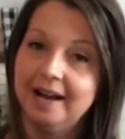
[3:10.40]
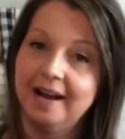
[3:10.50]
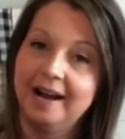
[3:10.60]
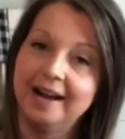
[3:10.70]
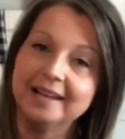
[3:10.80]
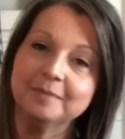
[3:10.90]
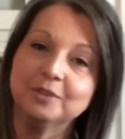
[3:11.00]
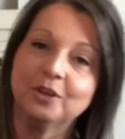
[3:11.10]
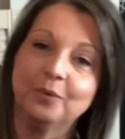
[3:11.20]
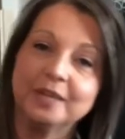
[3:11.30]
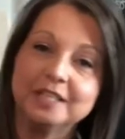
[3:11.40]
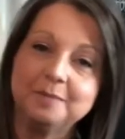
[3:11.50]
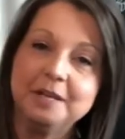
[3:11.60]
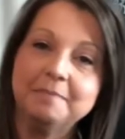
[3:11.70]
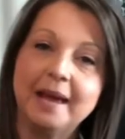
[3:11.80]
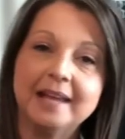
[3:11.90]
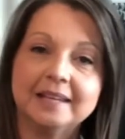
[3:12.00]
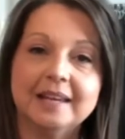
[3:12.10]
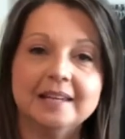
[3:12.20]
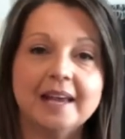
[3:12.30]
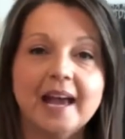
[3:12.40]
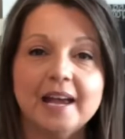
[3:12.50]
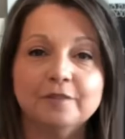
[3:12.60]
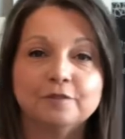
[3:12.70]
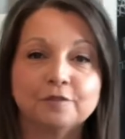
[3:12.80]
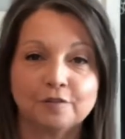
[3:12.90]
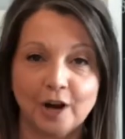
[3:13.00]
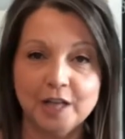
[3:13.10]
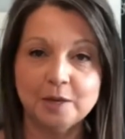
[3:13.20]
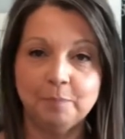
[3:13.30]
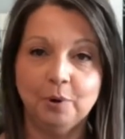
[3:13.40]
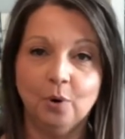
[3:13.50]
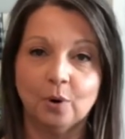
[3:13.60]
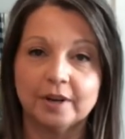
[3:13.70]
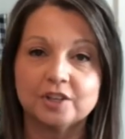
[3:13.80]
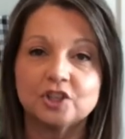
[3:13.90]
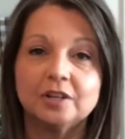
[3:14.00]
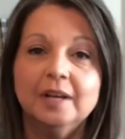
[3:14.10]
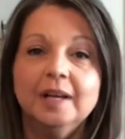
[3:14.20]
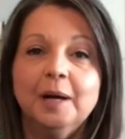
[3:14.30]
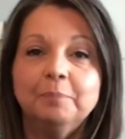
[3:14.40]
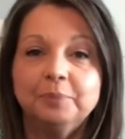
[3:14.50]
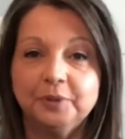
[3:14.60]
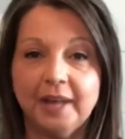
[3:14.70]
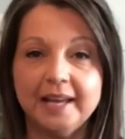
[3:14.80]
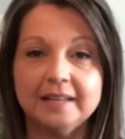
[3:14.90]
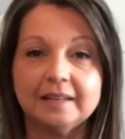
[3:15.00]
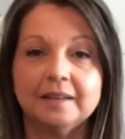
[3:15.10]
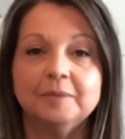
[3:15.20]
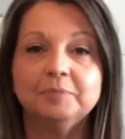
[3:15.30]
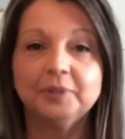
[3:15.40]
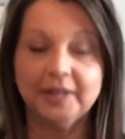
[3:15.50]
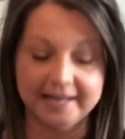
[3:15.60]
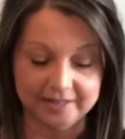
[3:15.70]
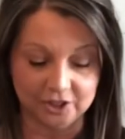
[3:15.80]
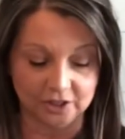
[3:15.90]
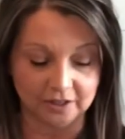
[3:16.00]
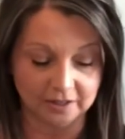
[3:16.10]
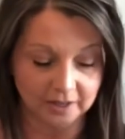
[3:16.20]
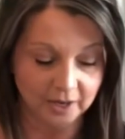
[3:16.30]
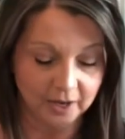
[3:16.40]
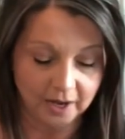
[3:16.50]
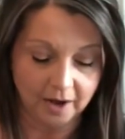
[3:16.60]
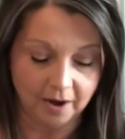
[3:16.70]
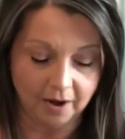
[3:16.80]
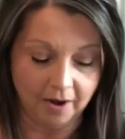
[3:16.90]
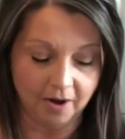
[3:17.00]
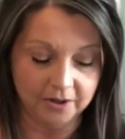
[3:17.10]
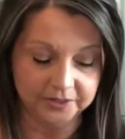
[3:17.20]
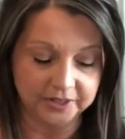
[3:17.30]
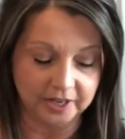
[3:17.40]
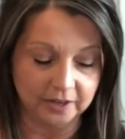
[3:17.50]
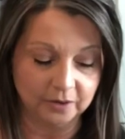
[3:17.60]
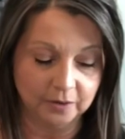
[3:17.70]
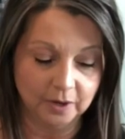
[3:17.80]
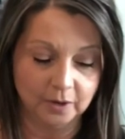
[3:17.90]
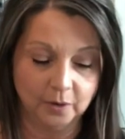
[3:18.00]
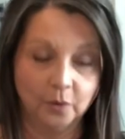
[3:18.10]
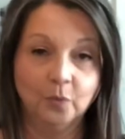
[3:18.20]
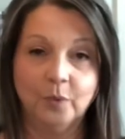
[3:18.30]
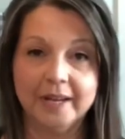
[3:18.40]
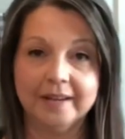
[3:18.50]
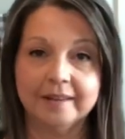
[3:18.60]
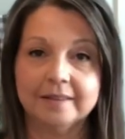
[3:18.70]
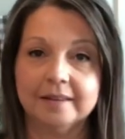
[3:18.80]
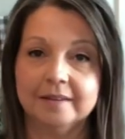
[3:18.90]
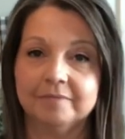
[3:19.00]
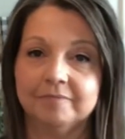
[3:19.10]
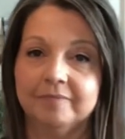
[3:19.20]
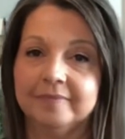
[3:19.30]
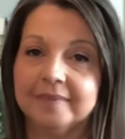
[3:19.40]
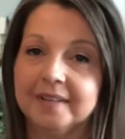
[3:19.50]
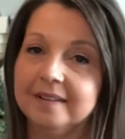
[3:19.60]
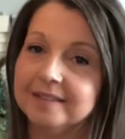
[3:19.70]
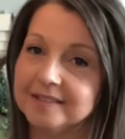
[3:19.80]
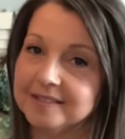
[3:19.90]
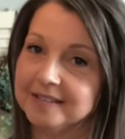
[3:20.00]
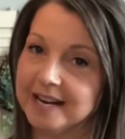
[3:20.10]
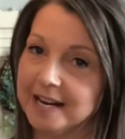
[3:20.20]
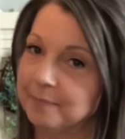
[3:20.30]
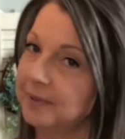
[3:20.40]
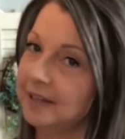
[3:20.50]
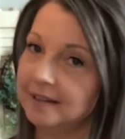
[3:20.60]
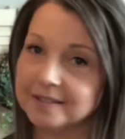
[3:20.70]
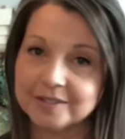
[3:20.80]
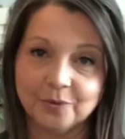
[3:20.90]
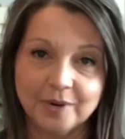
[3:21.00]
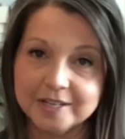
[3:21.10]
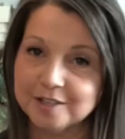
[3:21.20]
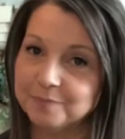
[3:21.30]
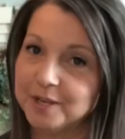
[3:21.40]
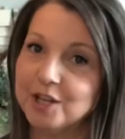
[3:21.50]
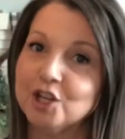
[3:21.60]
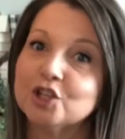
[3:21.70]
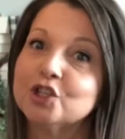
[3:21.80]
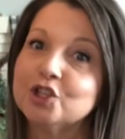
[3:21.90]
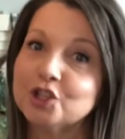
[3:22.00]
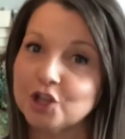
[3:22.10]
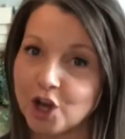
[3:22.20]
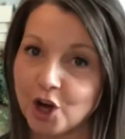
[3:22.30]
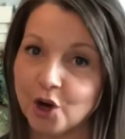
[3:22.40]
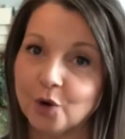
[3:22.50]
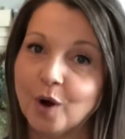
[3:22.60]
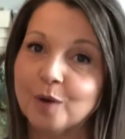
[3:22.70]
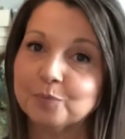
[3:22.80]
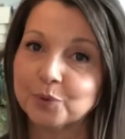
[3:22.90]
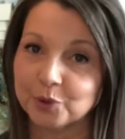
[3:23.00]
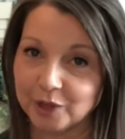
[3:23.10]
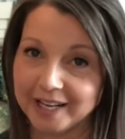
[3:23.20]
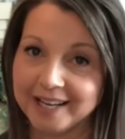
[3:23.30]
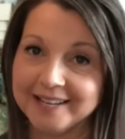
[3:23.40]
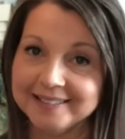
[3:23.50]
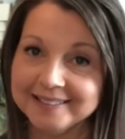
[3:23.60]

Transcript: I am going to be making a front porch plank planter also with the stamp. It is going to be so pretty.